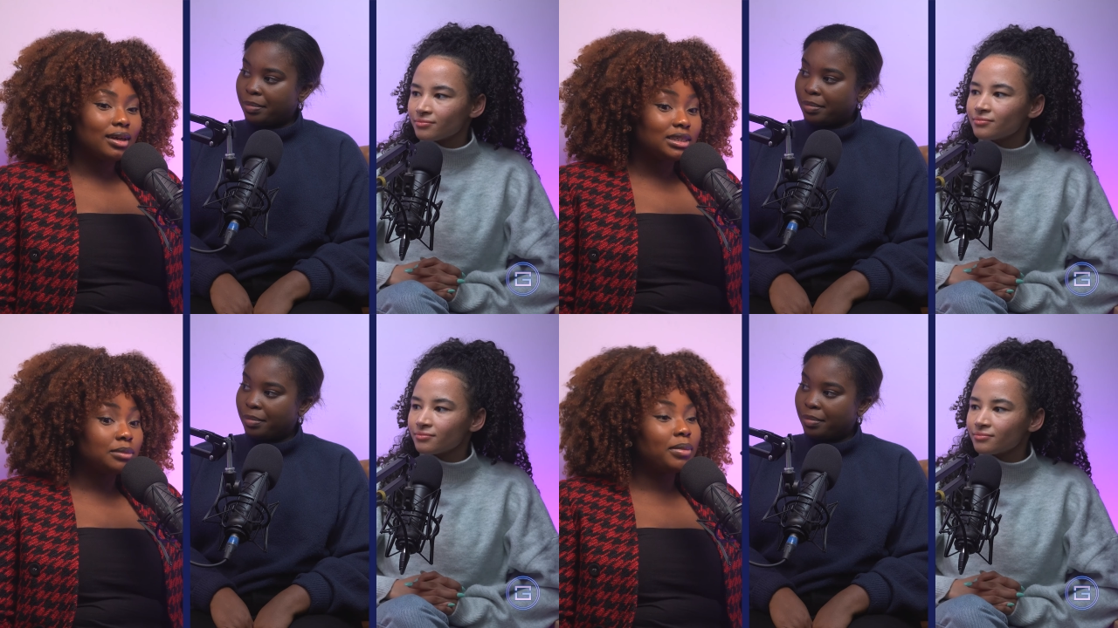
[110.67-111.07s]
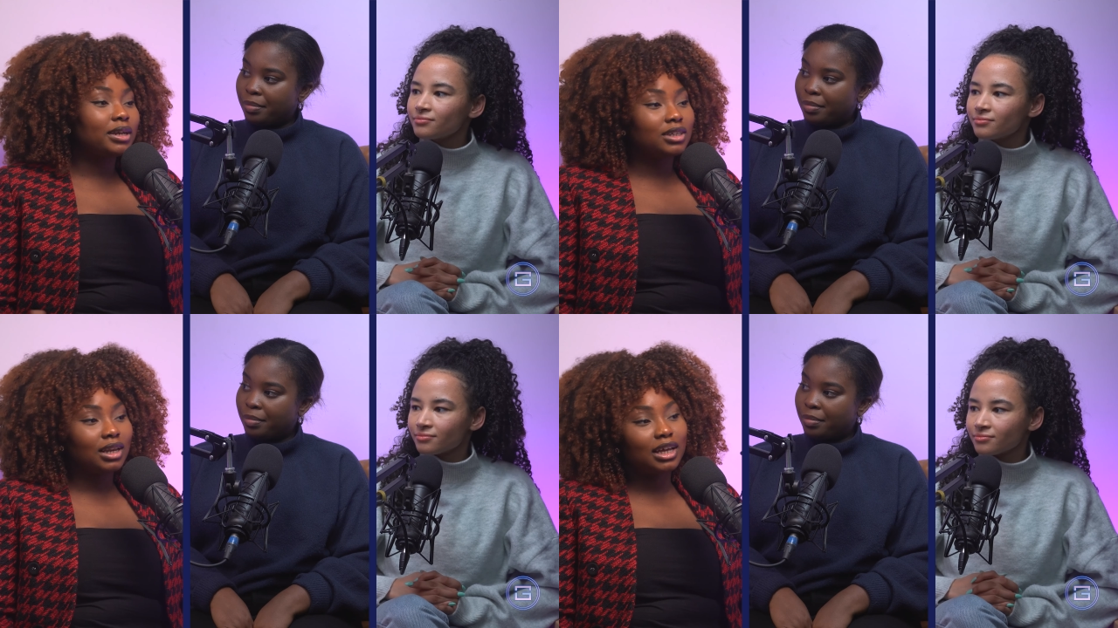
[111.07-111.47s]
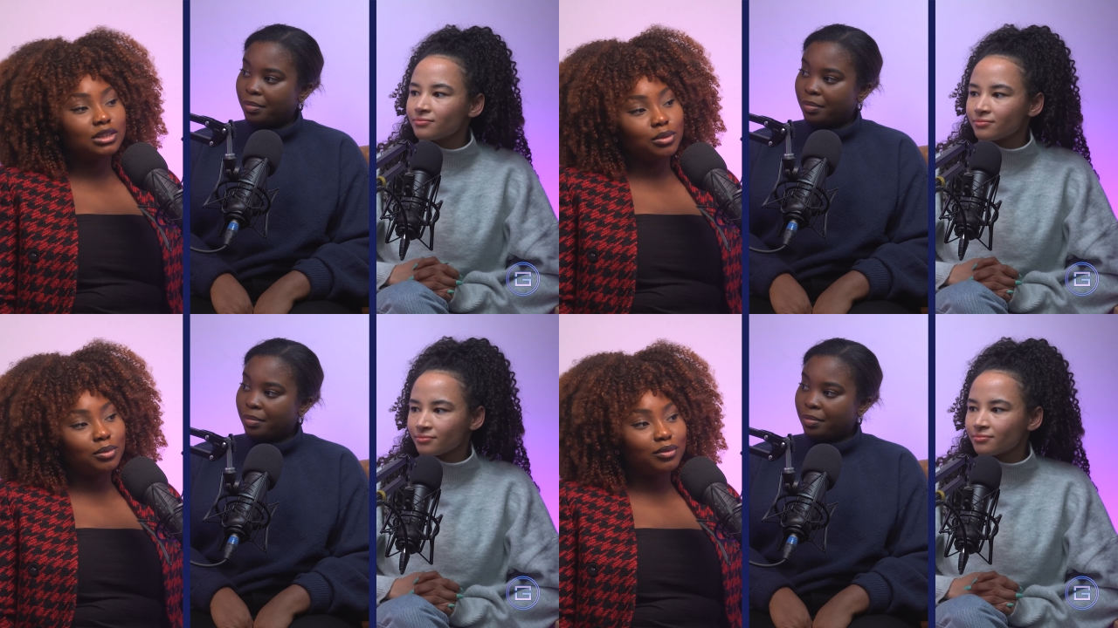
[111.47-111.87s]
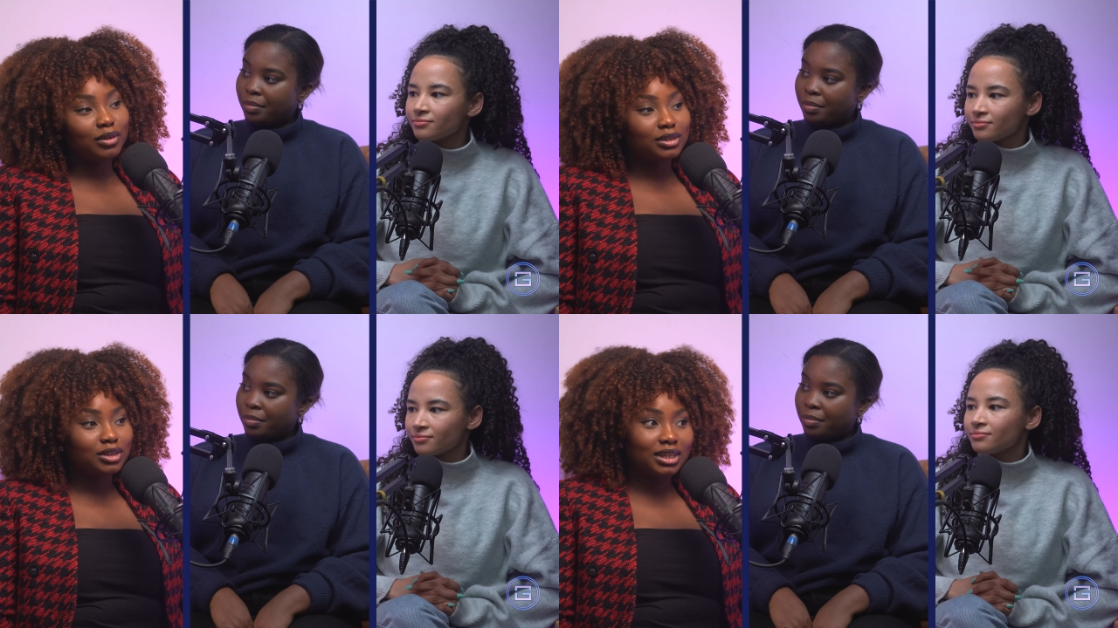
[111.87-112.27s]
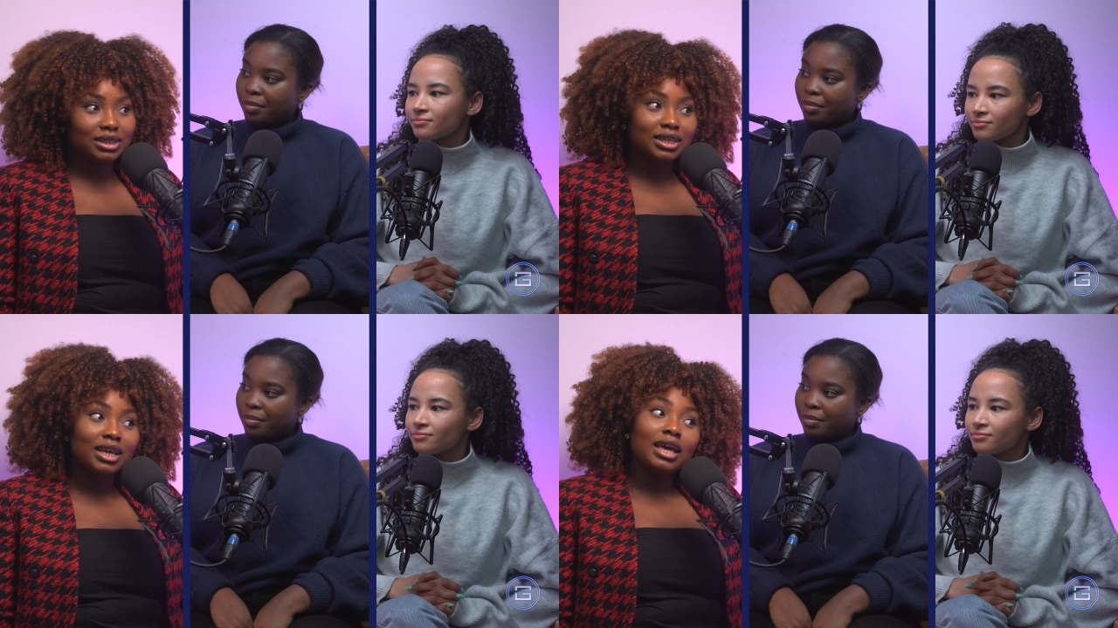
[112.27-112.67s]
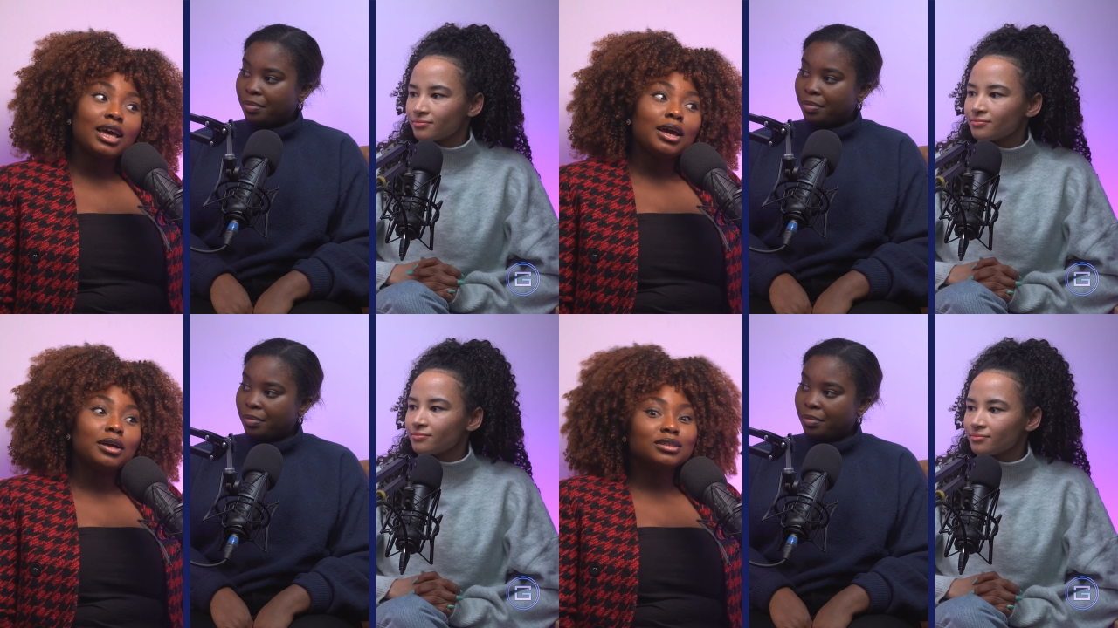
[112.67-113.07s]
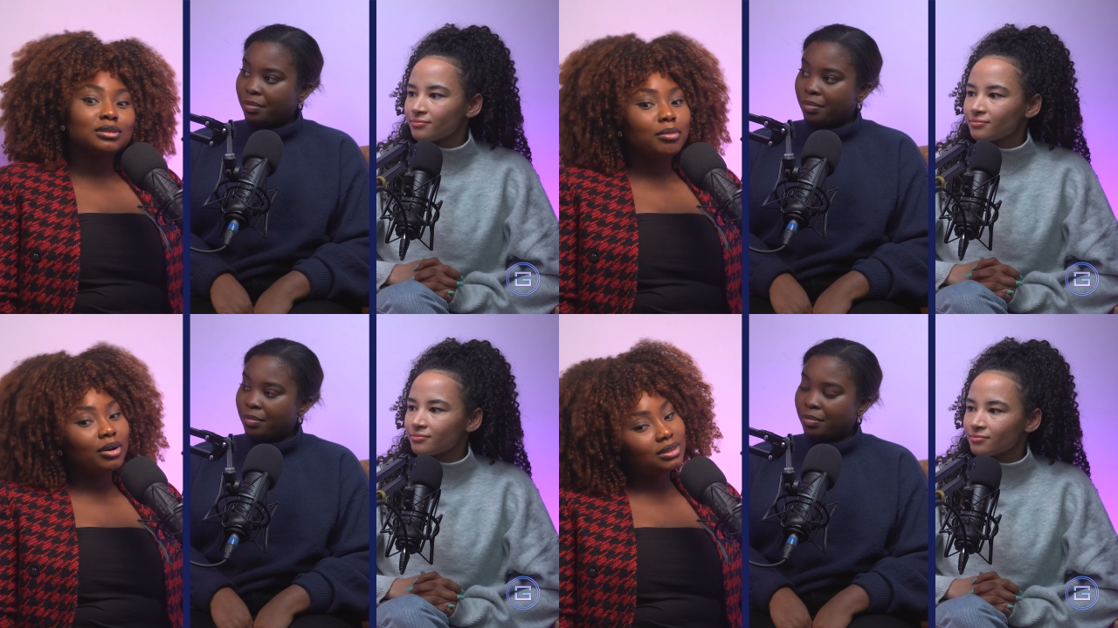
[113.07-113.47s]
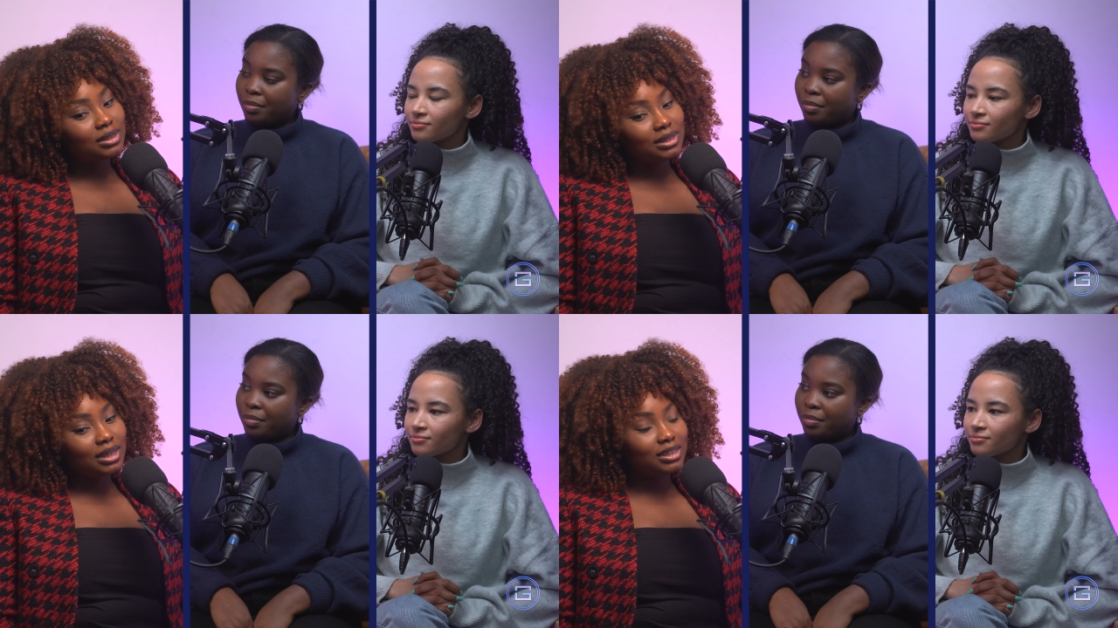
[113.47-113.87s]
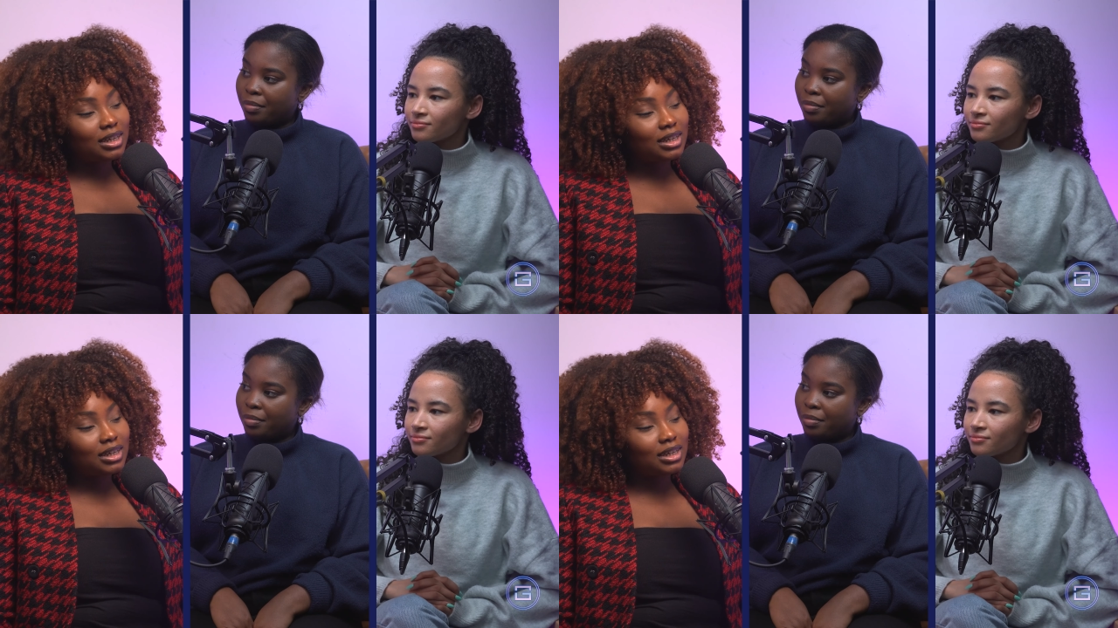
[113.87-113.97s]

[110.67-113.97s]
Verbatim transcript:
Speaker 1: especially as we move on to this smart city